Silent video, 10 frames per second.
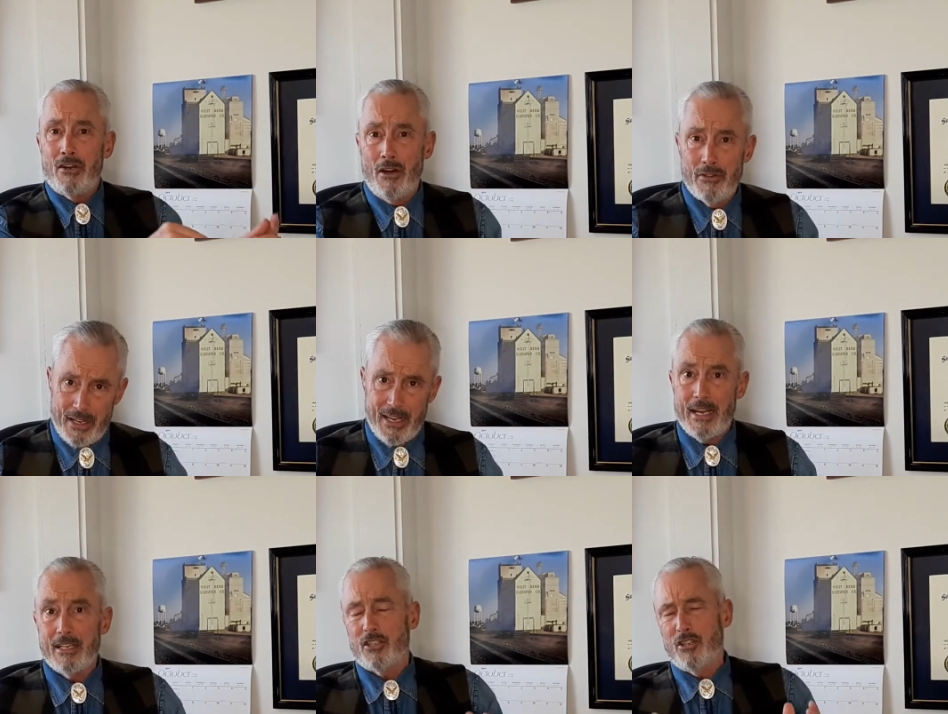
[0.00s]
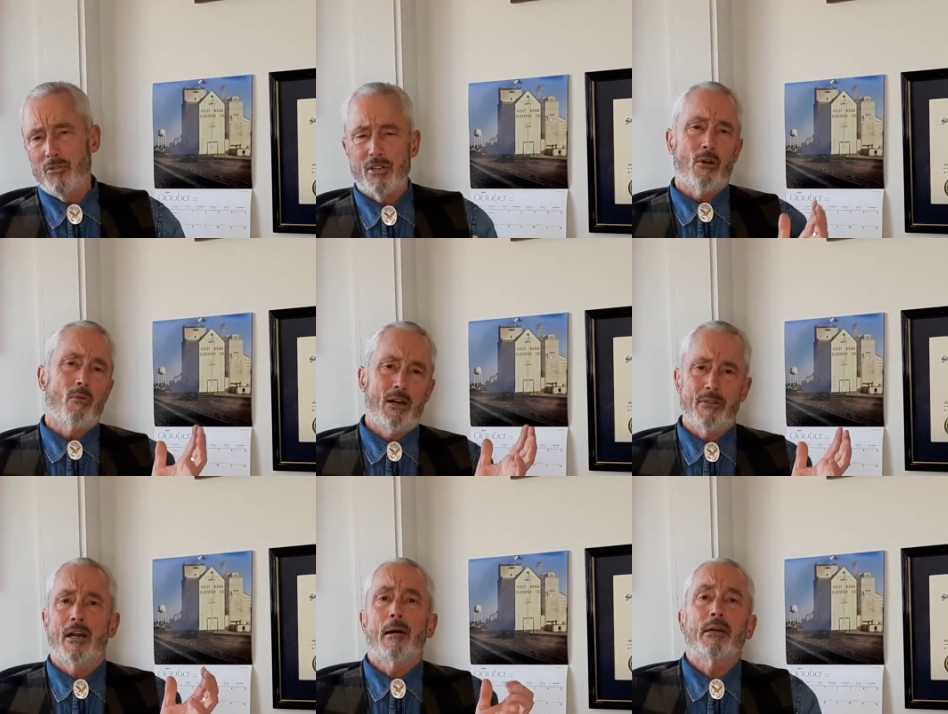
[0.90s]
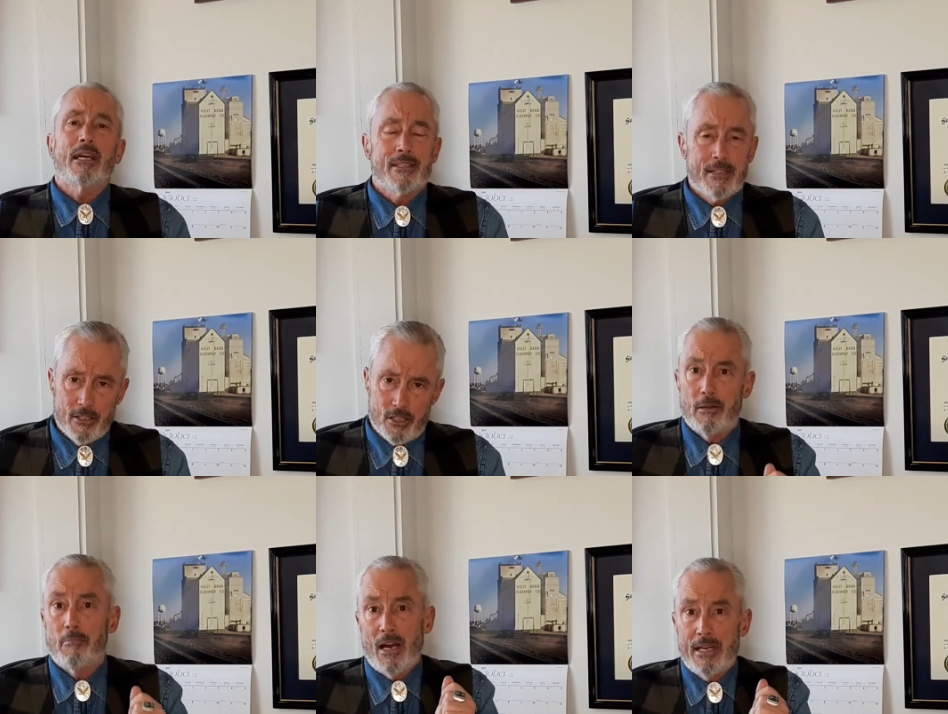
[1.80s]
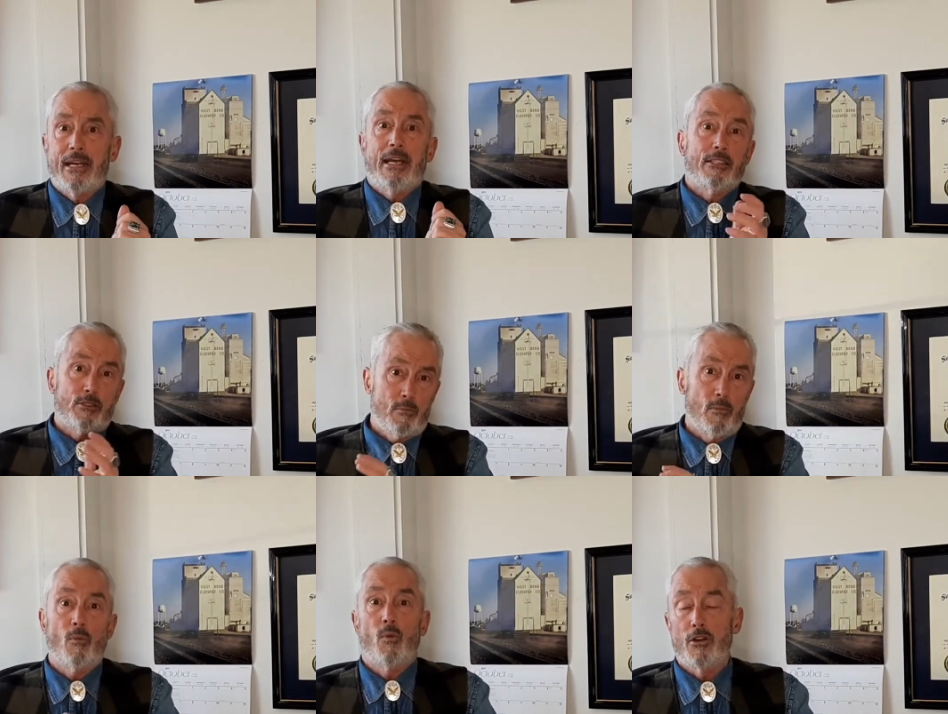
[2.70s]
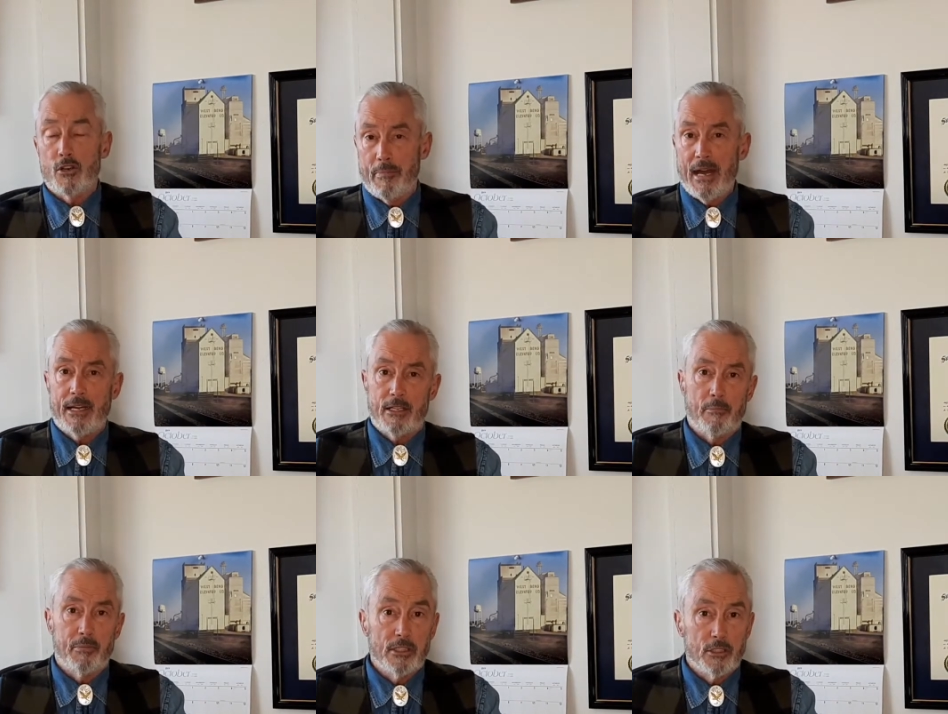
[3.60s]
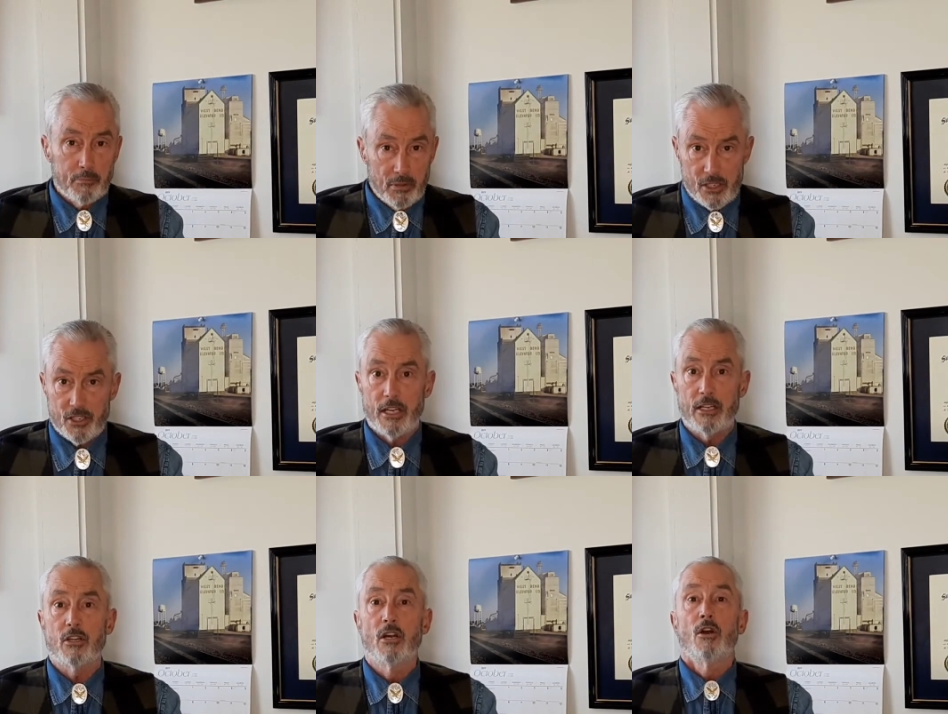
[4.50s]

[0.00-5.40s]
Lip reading: another case, and you think, well, they're not paying attention to my case while you're back at the police precinct